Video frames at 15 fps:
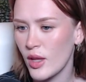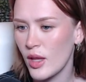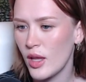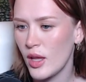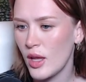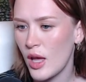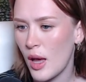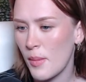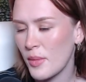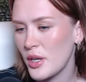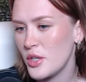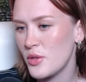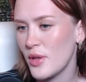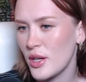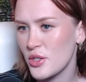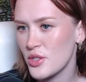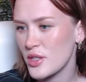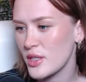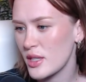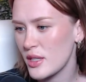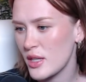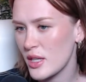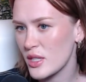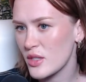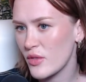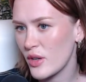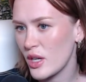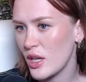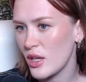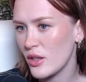I'm gonna do that just because I think it's
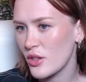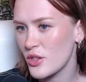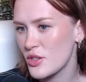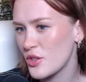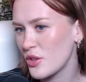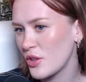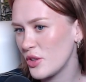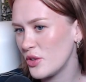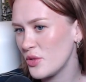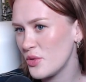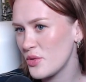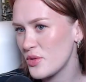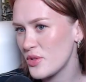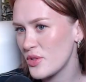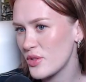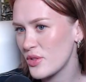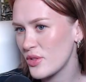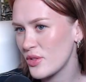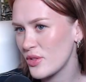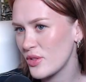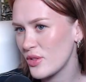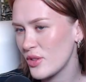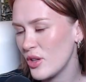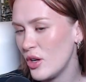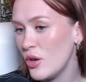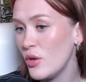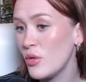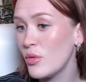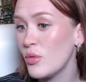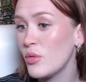funny. They're still gonna lose.
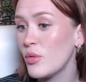Oh.